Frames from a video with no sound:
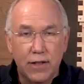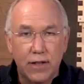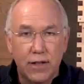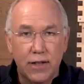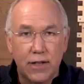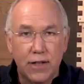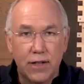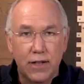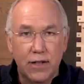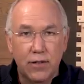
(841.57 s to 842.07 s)

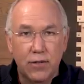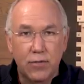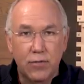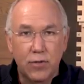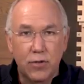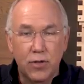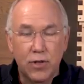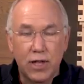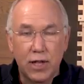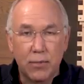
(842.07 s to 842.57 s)
Uh,
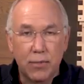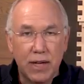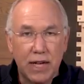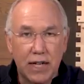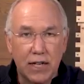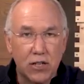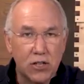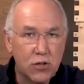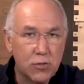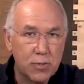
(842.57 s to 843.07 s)
when you get
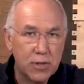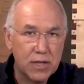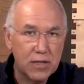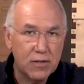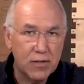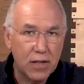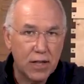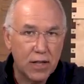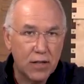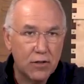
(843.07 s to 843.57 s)
package
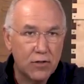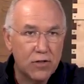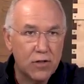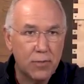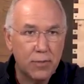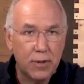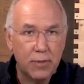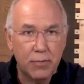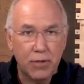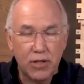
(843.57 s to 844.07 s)
bees in, or
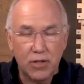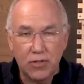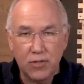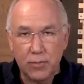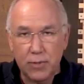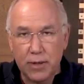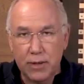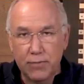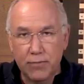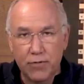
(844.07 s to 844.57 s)
somebody brings
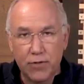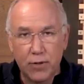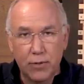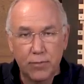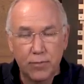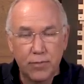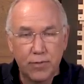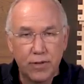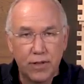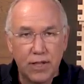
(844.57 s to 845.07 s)
them up
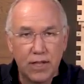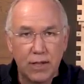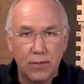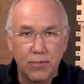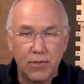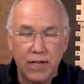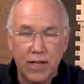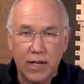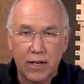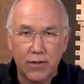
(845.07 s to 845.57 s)
from the
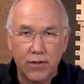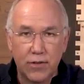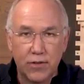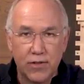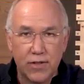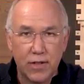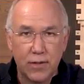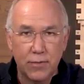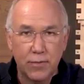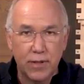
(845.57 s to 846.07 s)
deep south or
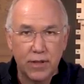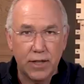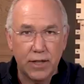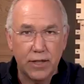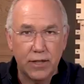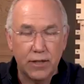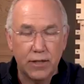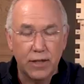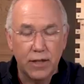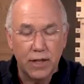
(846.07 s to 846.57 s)

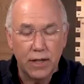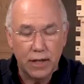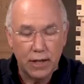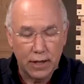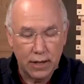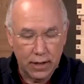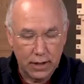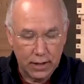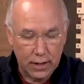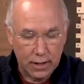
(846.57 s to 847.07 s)
something,
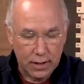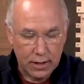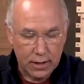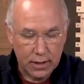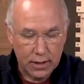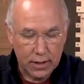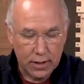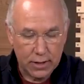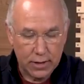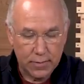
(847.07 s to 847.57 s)

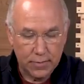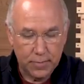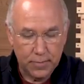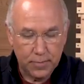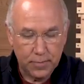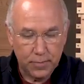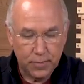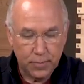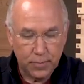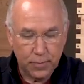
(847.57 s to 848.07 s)
um,
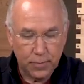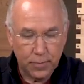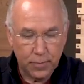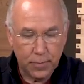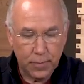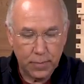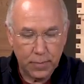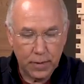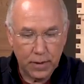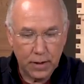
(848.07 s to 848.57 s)

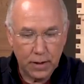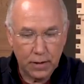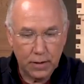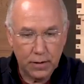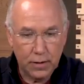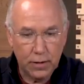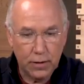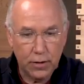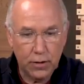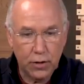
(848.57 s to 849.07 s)

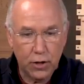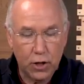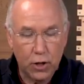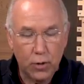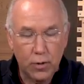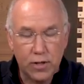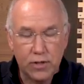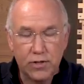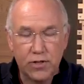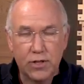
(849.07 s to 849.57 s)

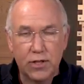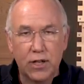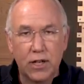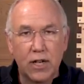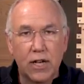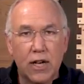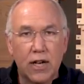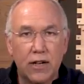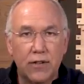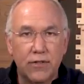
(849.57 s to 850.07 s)
always start
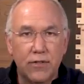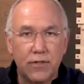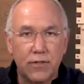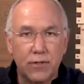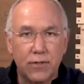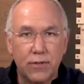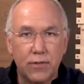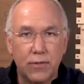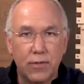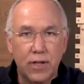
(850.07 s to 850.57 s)
off
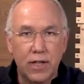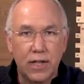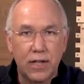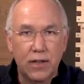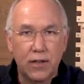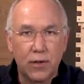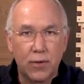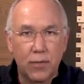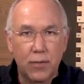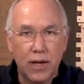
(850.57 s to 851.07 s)

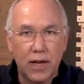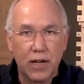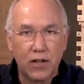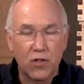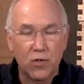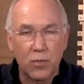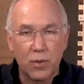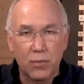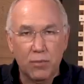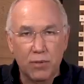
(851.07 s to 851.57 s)
with
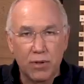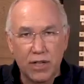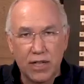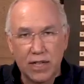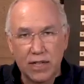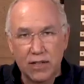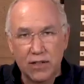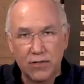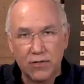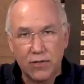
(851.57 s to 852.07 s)
maximum
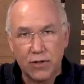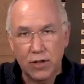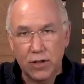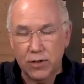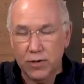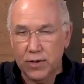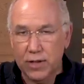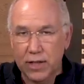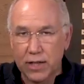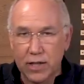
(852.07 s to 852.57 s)
protective
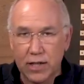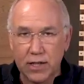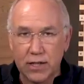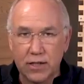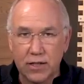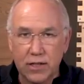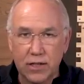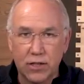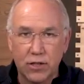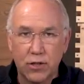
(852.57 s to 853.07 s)
clothing on
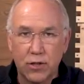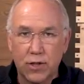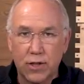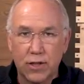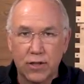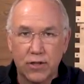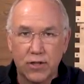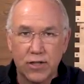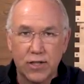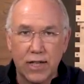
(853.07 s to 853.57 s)
until you
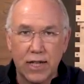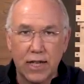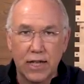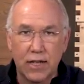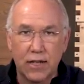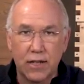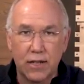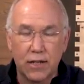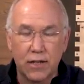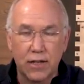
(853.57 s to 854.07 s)

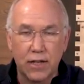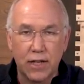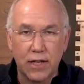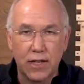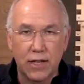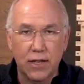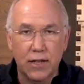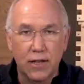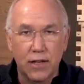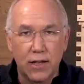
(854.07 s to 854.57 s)
understand
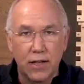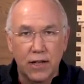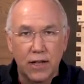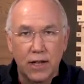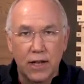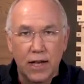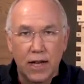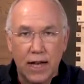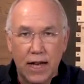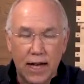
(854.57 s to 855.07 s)
the
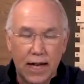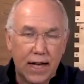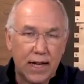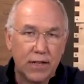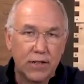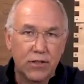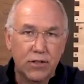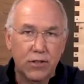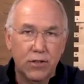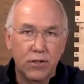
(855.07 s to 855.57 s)

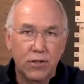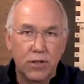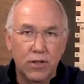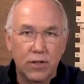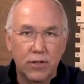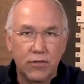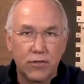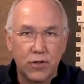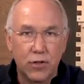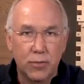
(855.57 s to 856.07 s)
attitude
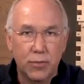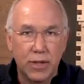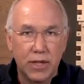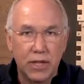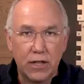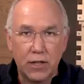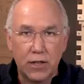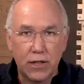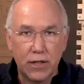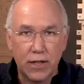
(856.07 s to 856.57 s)
of your bee
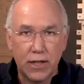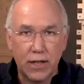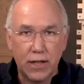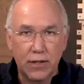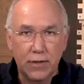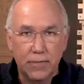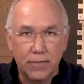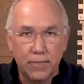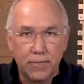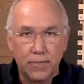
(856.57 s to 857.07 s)
colony.